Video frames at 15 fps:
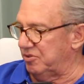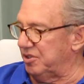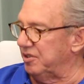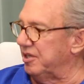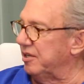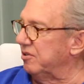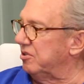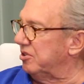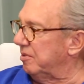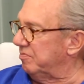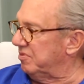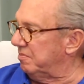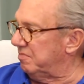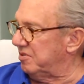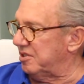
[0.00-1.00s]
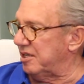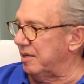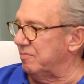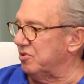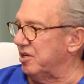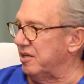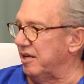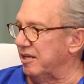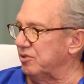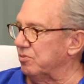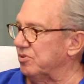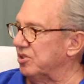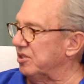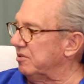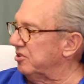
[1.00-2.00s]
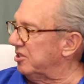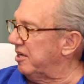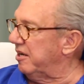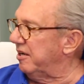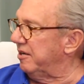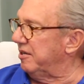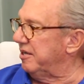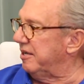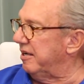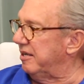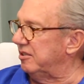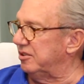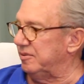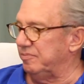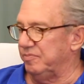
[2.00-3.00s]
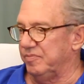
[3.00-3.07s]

and then sometimes guys will sign NDAs,